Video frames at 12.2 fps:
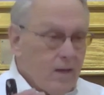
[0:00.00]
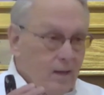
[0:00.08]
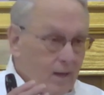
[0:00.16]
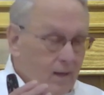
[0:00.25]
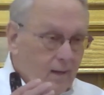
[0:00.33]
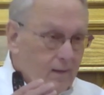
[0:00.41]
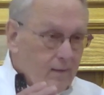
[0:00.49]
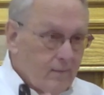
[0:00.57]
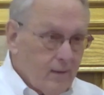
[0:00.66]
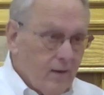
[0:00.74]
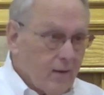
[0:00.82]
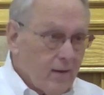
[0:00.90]
uh, they're
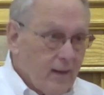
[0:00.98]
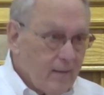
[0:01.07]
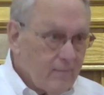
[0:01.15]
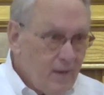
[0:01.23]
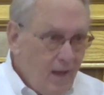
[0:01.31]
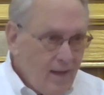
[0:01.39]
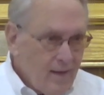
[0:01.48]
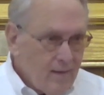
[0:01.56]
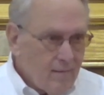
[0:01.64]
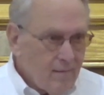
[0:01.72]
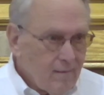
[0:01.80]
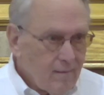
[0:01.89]
not going to have night
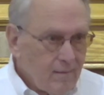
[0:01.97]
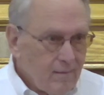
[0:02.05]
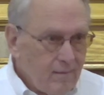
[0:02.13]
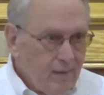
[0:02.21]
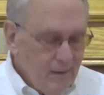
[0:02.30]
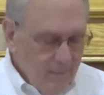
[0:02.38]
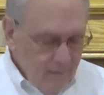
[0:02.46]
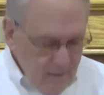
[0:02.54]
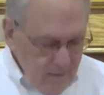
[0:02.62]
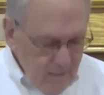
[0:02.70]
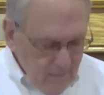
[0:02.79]
there either.